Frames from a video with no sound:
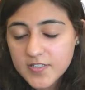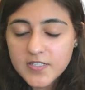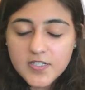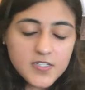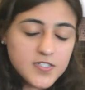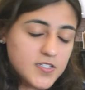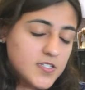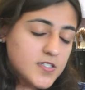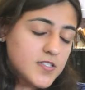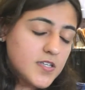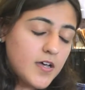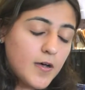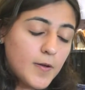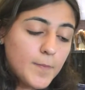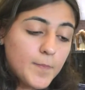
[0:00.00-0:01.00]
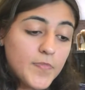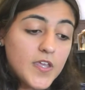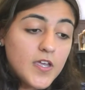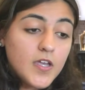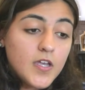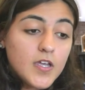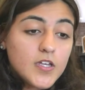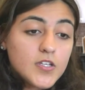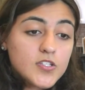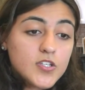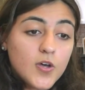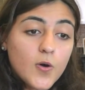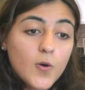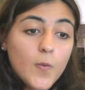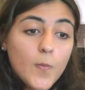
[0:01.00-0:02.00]
citizens.
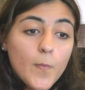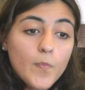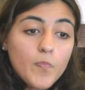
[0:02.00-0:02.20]
So